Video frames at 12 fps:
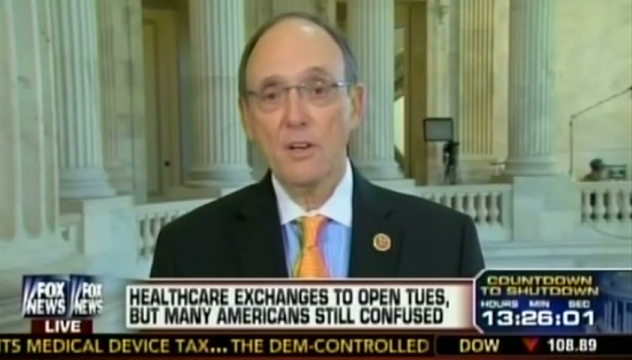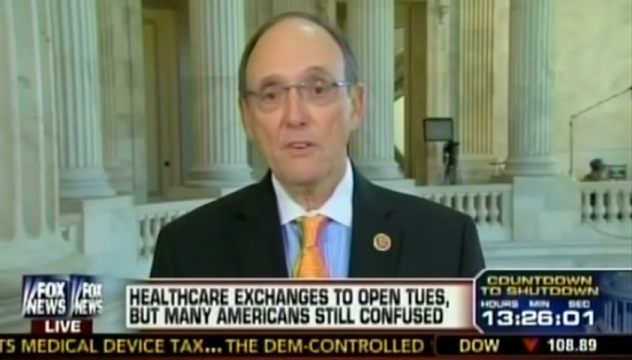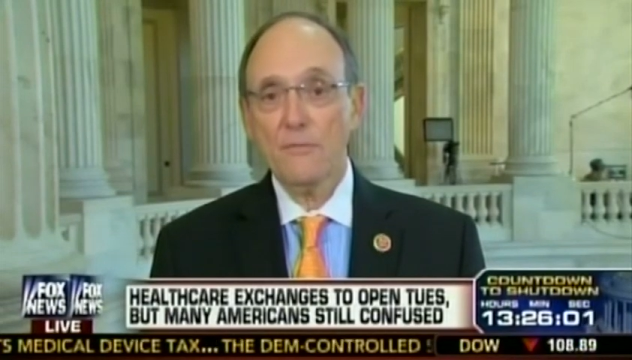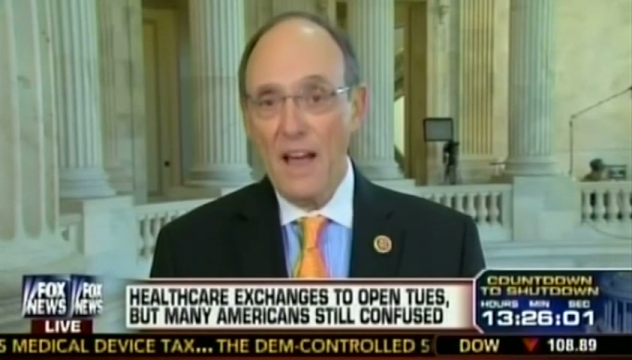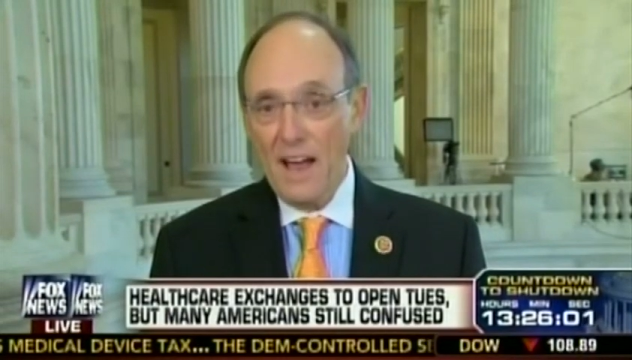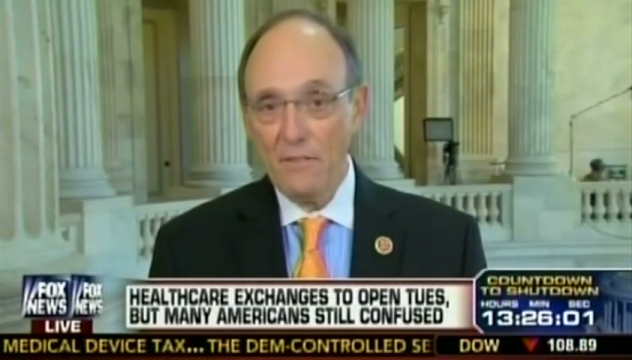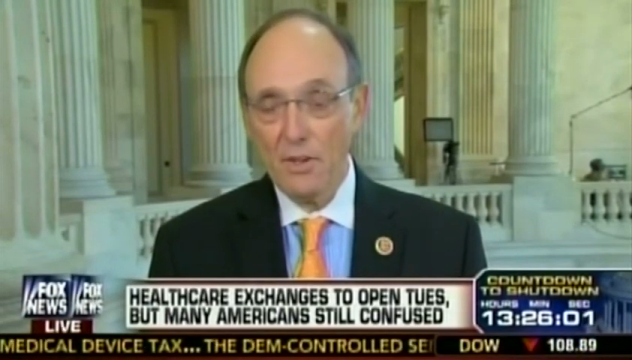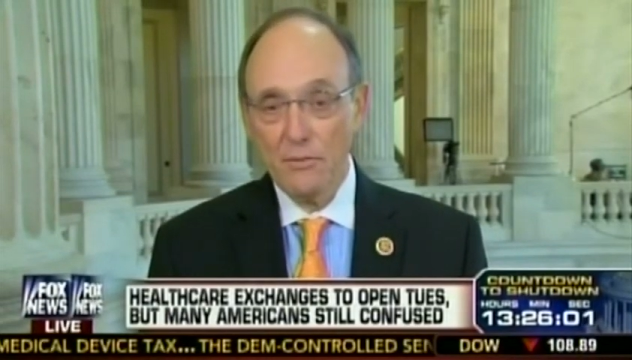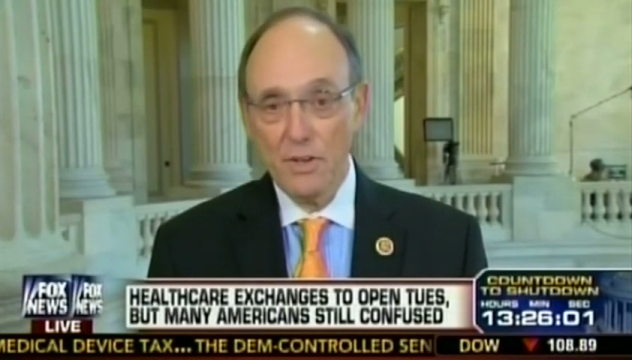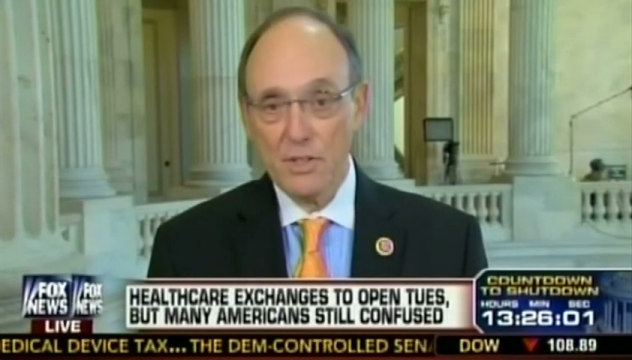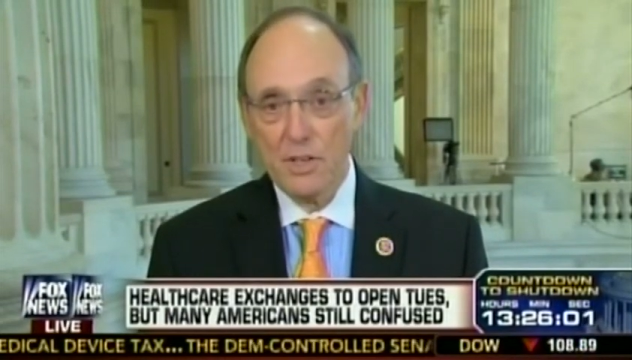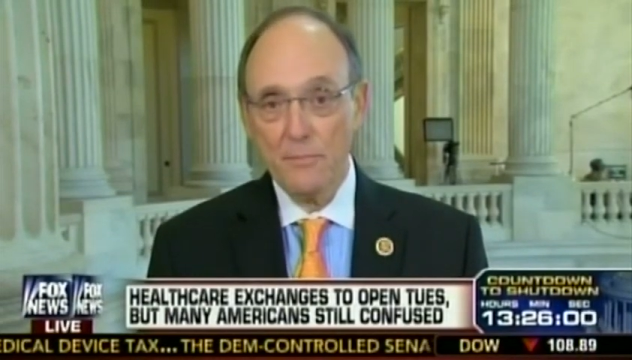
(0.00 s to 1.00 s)
to
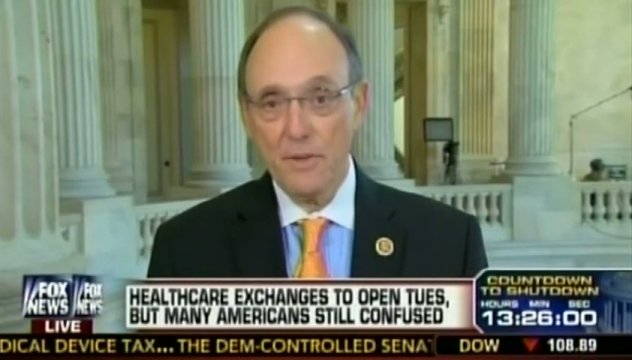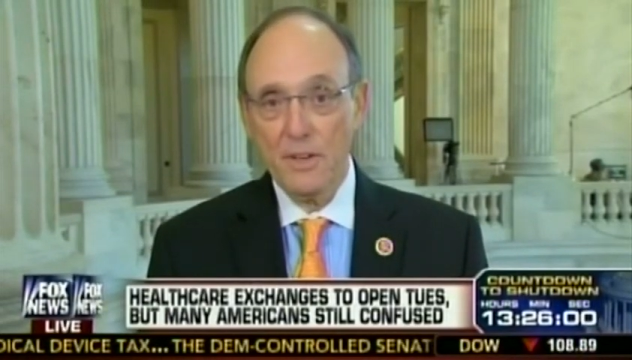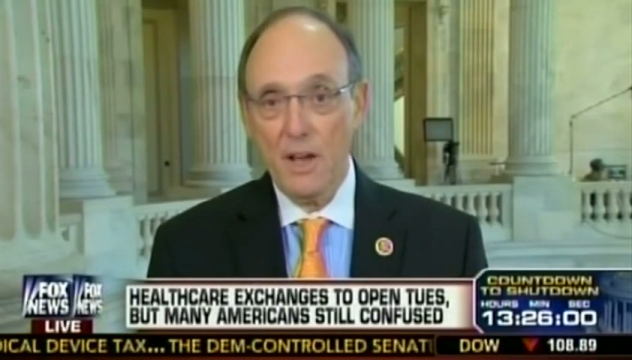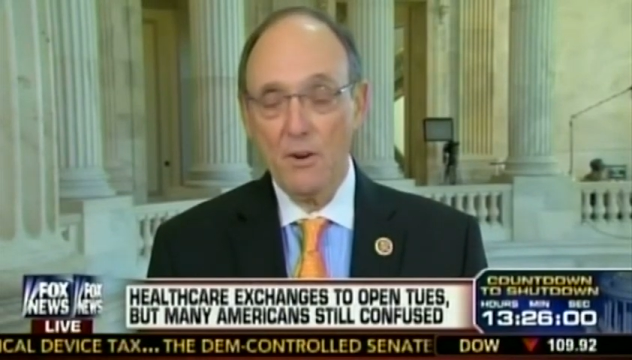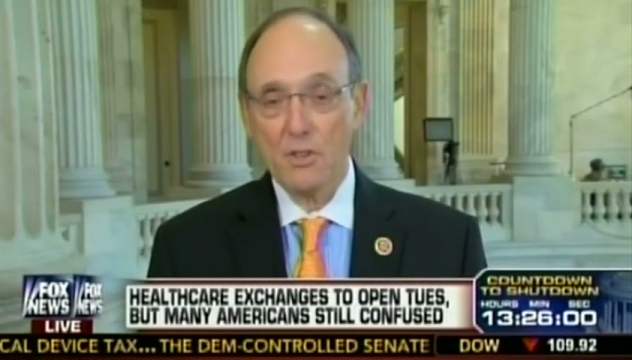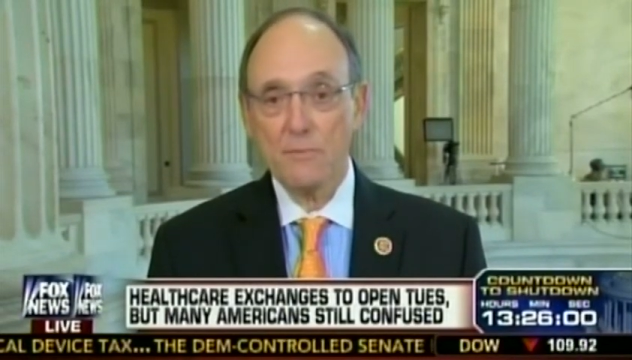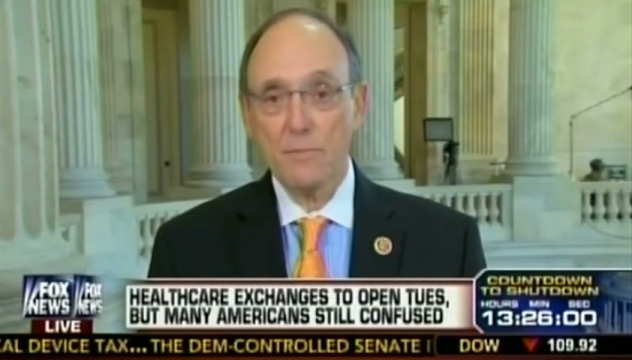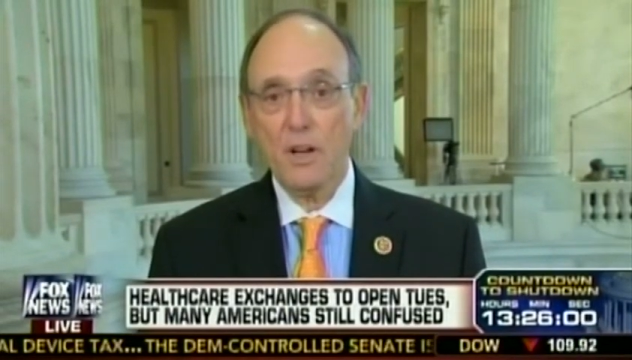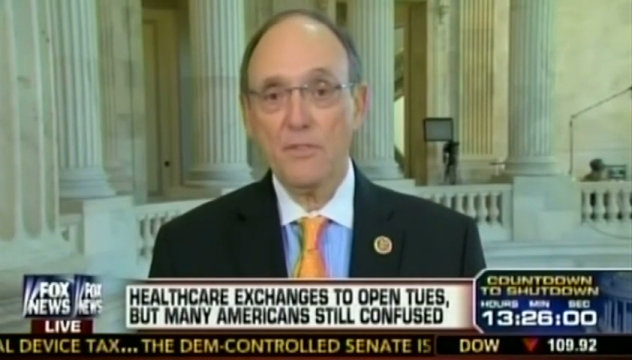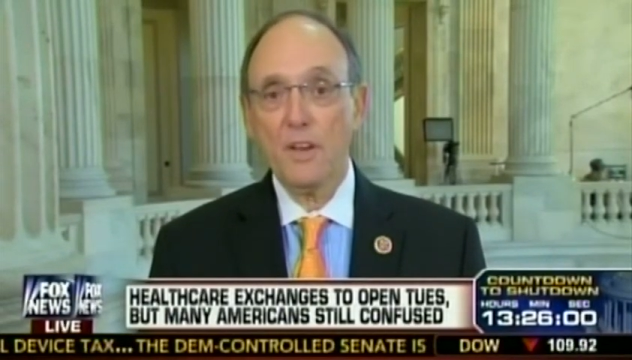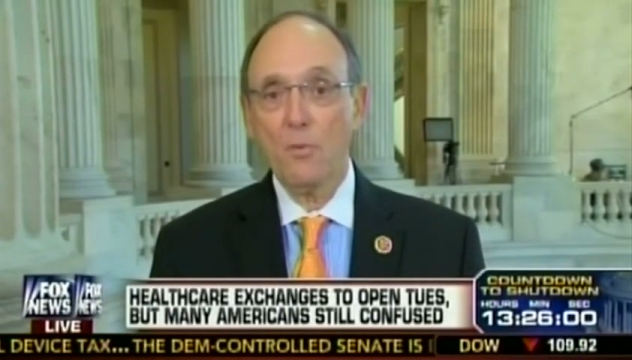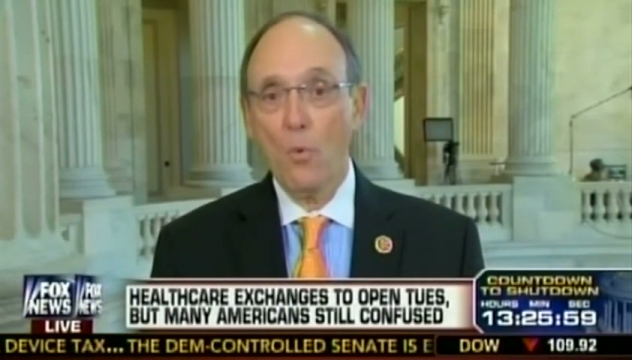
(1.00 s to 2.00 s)
$500 and something a
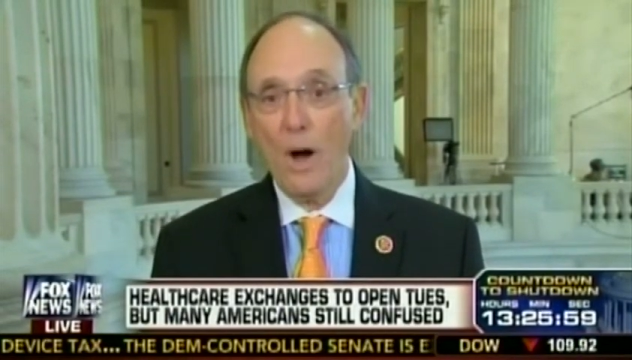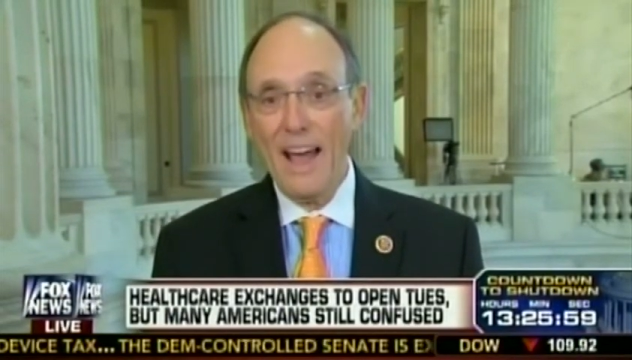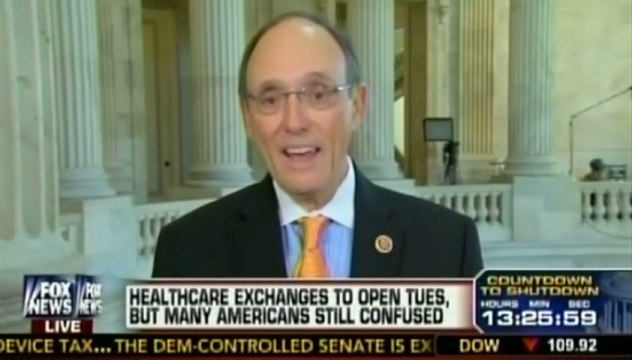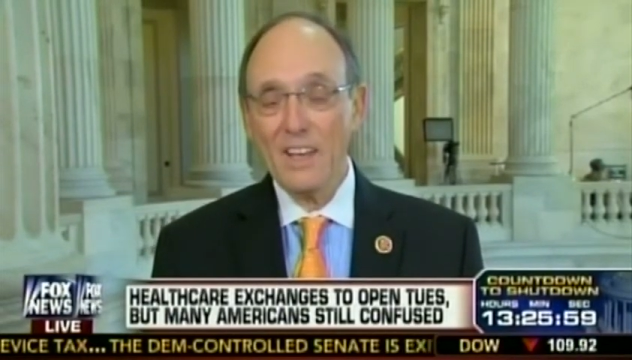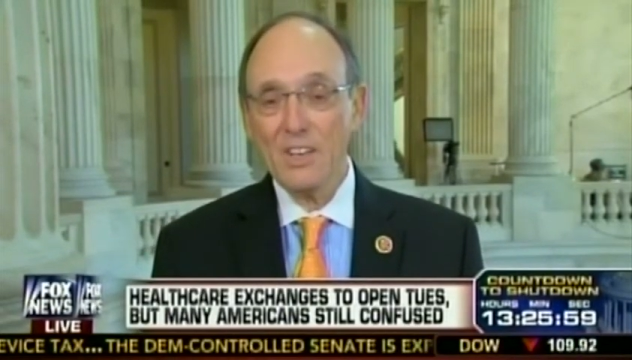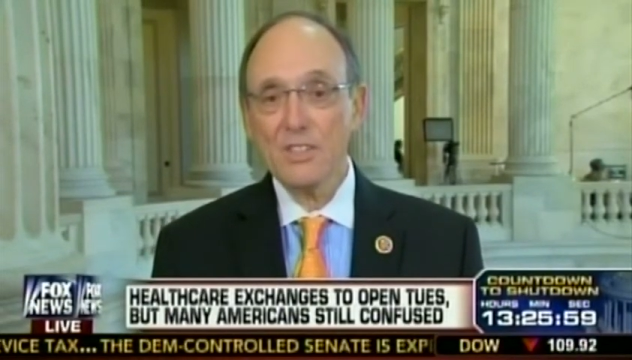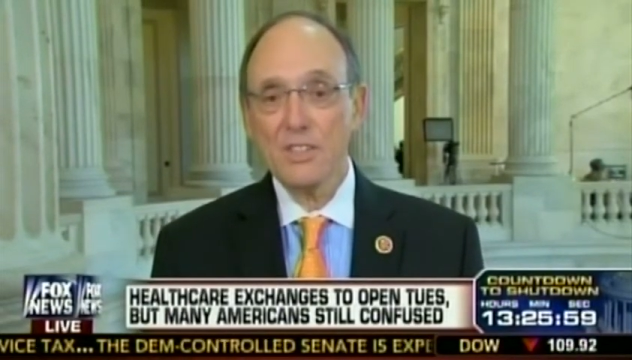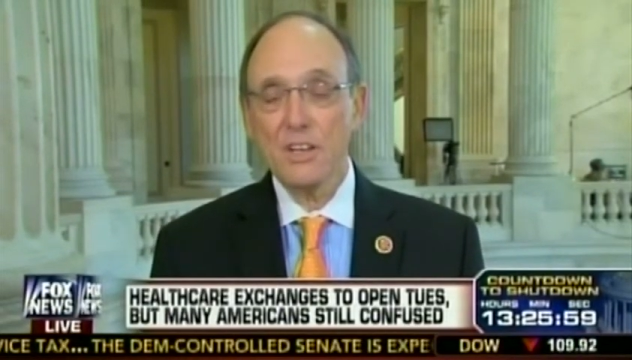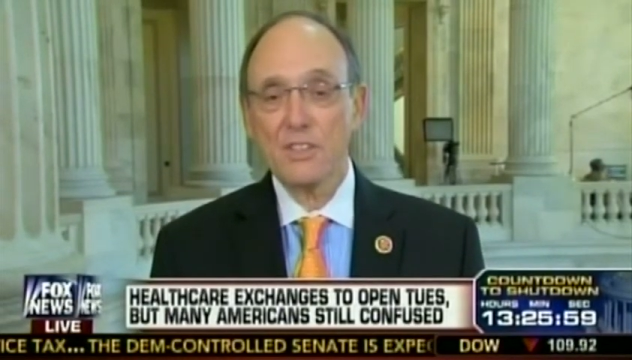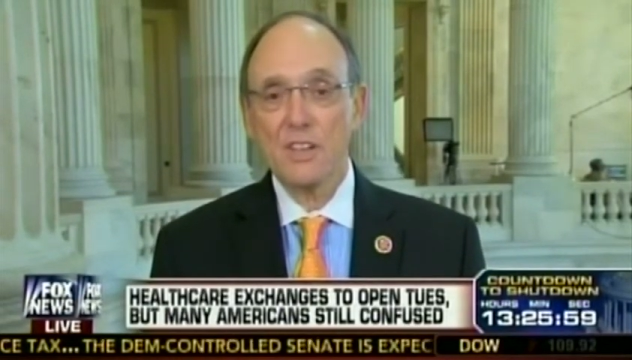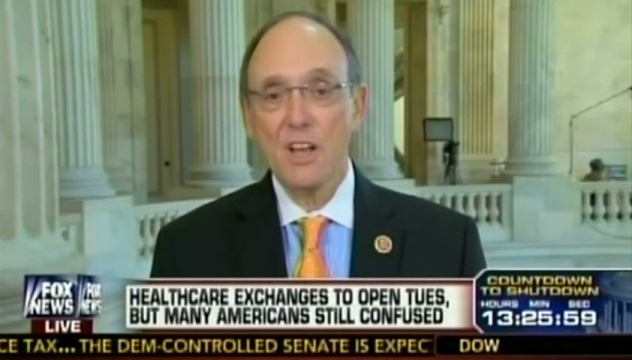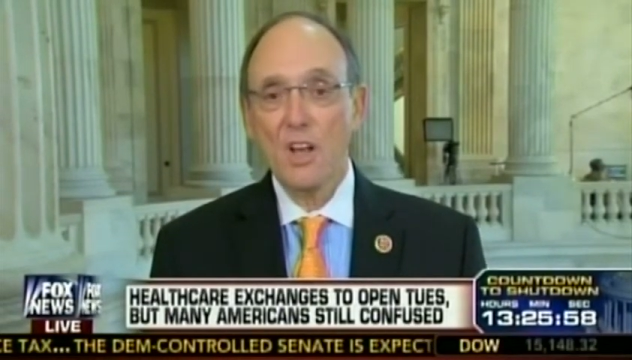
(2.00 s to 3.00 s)
month. And why is
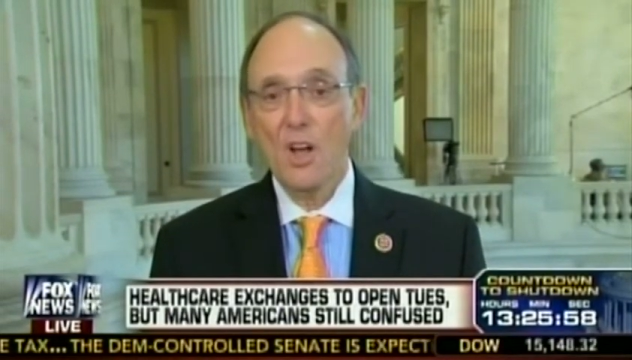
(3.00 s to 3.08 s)
this?